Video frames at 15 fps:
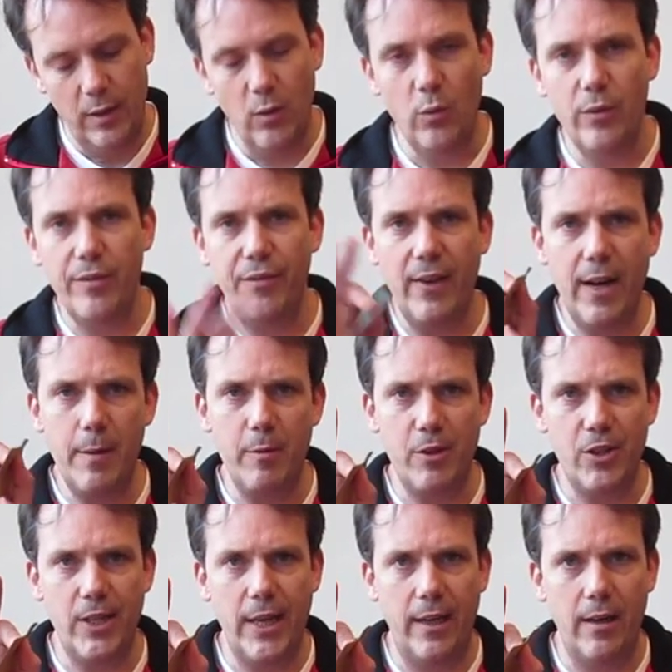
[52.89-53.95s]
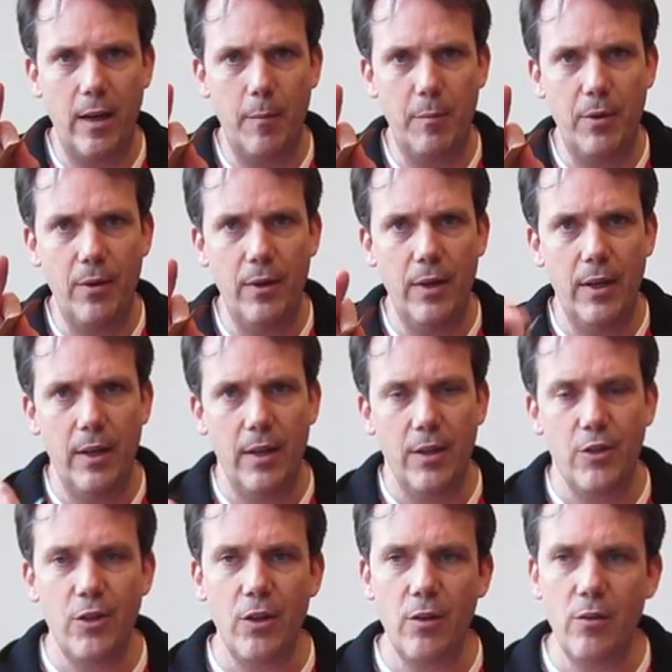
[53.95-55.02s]
all the fibers stand up.
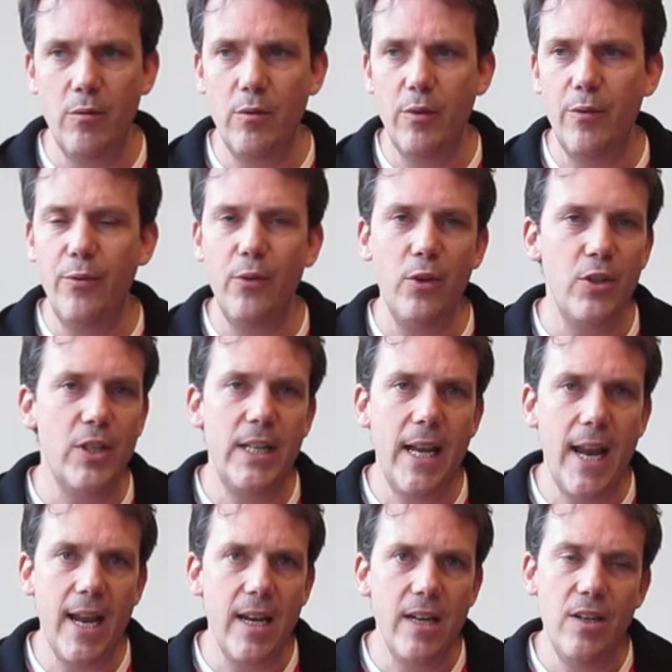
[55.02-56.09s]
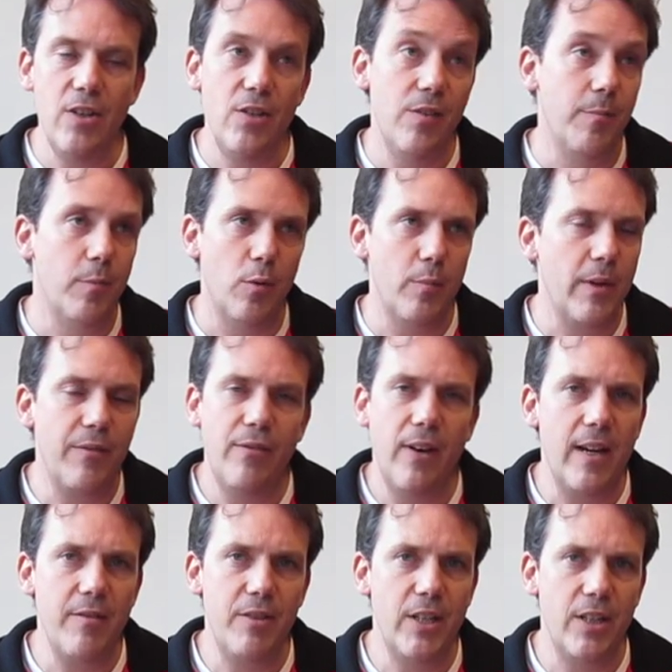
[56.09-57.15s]
So the first days, probably
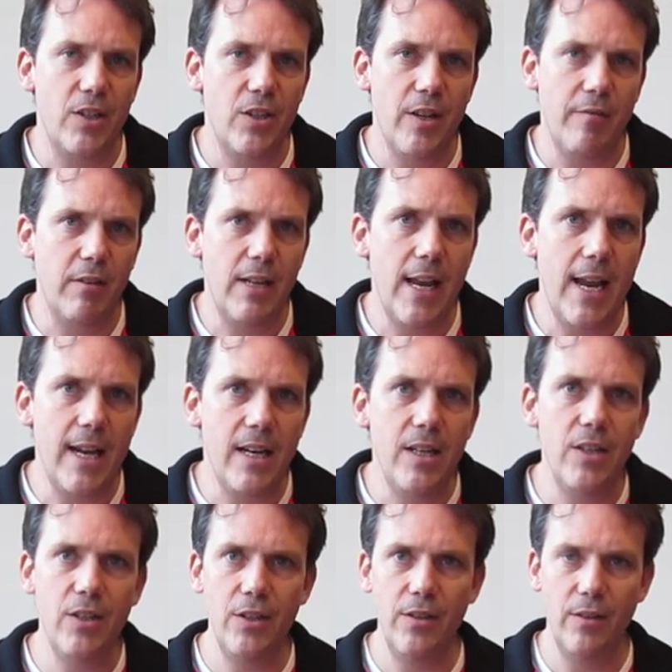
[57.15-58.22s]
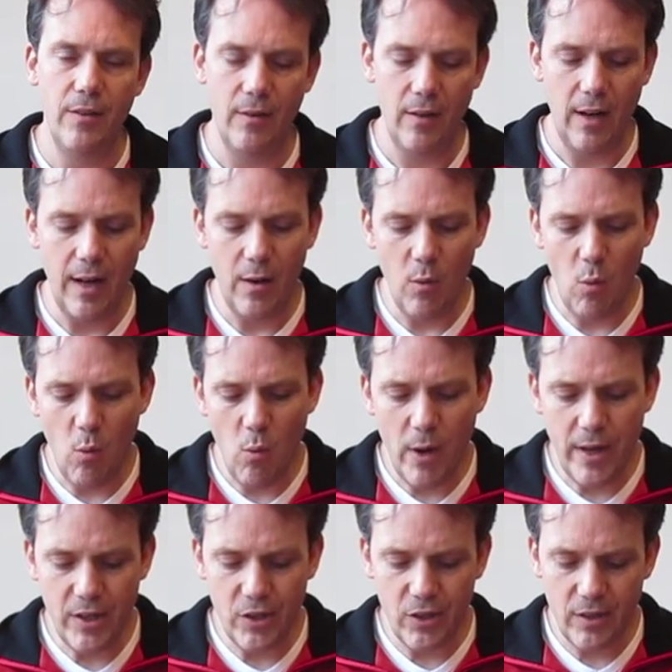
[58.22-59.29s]
5, 6, 7 days, I
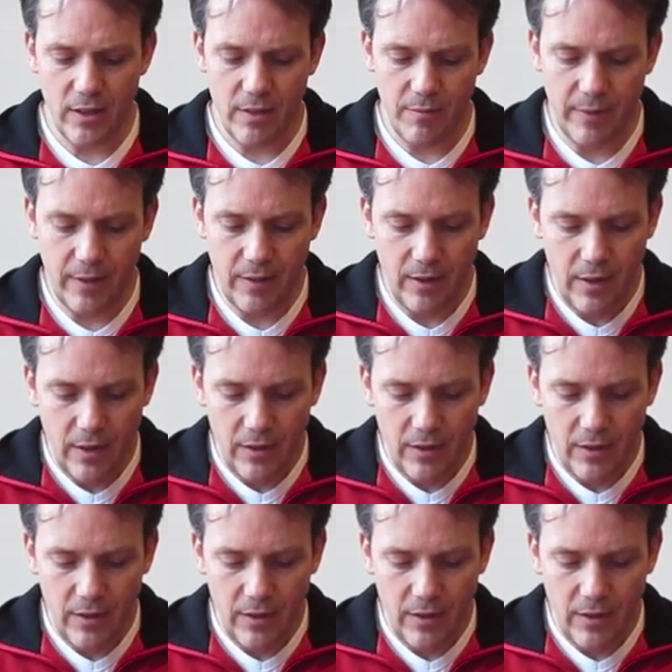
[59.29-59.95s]
always start with